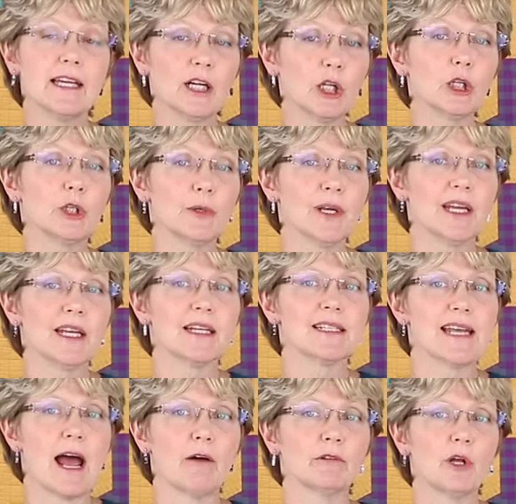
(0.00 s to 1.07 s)
including a
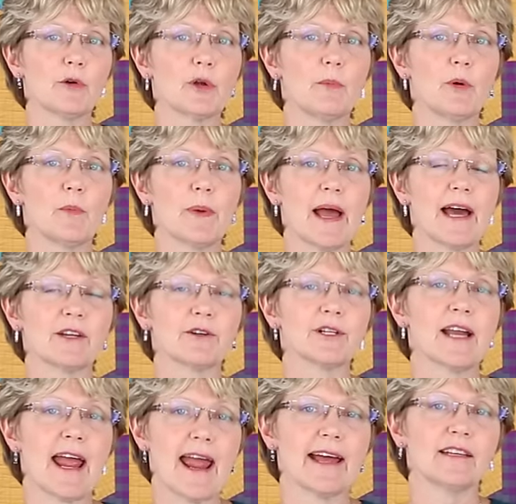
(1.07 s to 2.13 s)
downloadable
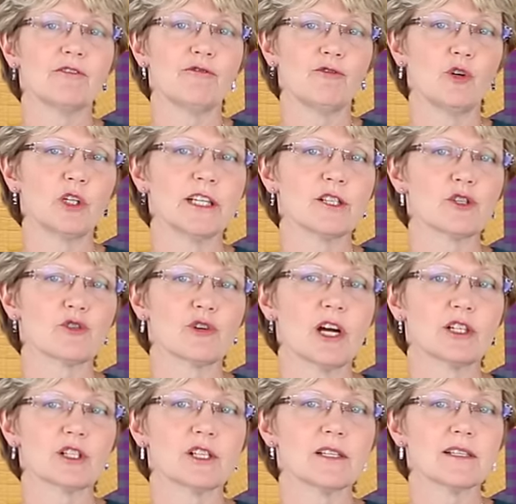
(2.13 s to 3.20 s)
pattern and full
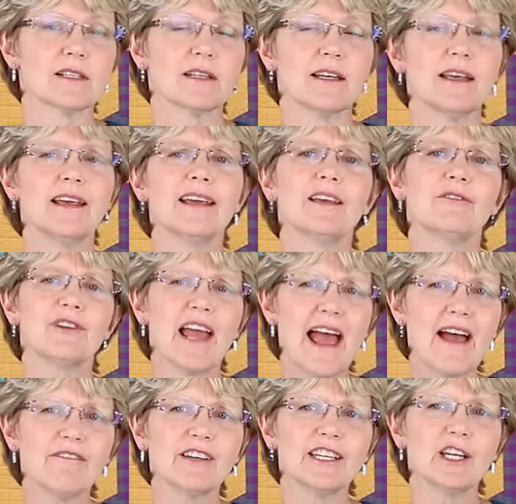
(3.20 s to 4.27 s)
instructions. If you
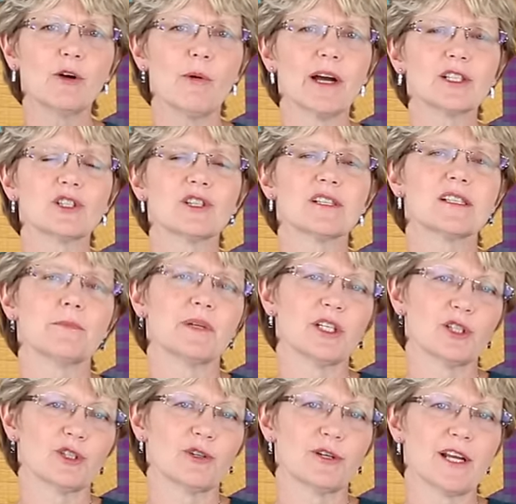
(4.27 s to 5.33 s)
have any questions, be
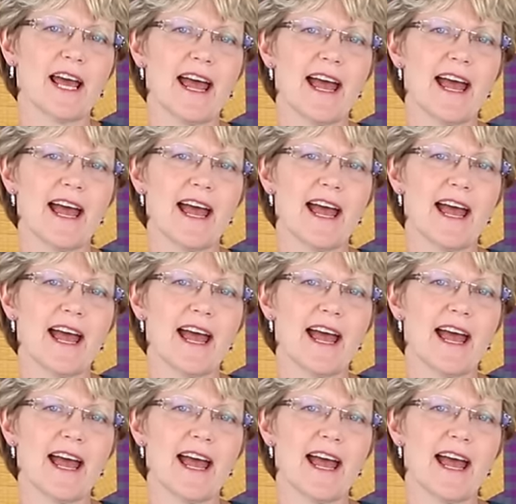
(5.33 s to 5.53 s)
sure to